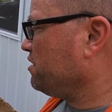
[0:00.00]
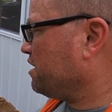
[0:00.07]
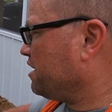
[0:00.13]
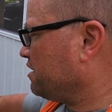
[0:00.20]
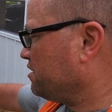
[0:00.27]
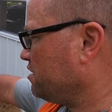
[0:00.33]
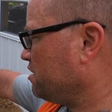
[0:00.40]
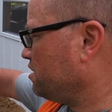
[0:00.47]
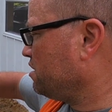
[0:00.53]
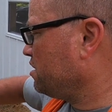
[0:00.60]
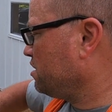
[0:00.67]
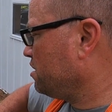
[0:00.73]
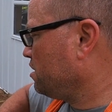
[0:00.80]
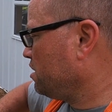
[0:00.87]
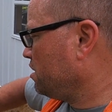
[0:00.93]
not
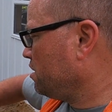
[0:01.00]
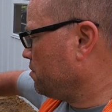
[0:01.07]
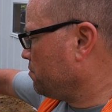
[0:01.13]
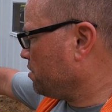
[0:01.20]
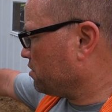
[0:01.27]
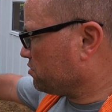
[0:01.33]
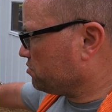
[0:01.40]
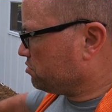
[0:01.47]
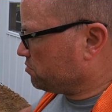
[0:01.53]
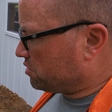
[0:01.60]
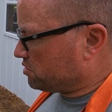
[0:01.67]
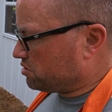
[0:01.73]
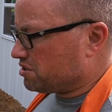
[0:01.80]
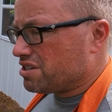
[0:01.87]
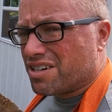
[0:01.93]
puddle too
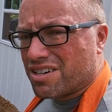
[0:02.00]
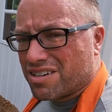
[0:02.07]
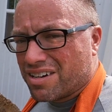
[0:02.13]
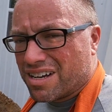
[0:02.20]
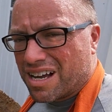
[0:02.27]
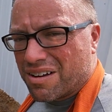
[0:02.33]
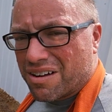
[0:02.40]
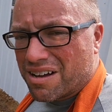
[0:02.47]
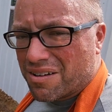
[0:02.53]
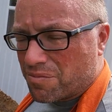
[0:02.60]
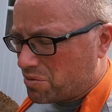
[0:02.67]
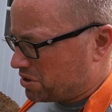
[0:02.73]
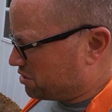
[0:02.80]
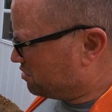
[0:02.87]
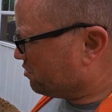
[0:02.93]
much in here.
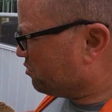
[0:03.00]
We could